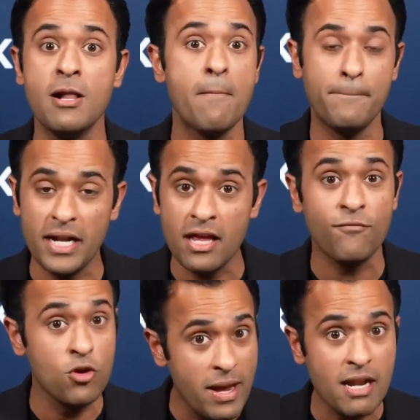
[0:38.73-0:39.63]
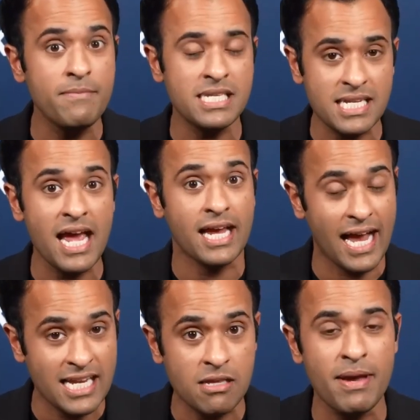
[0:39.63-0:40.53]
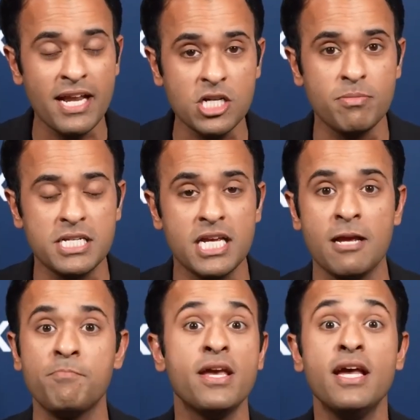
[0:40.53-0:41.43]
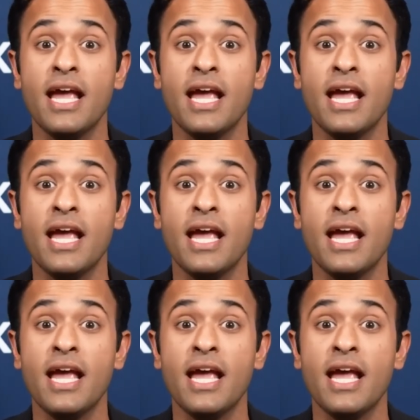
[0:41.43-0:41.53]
But if you made a mistake as the management team,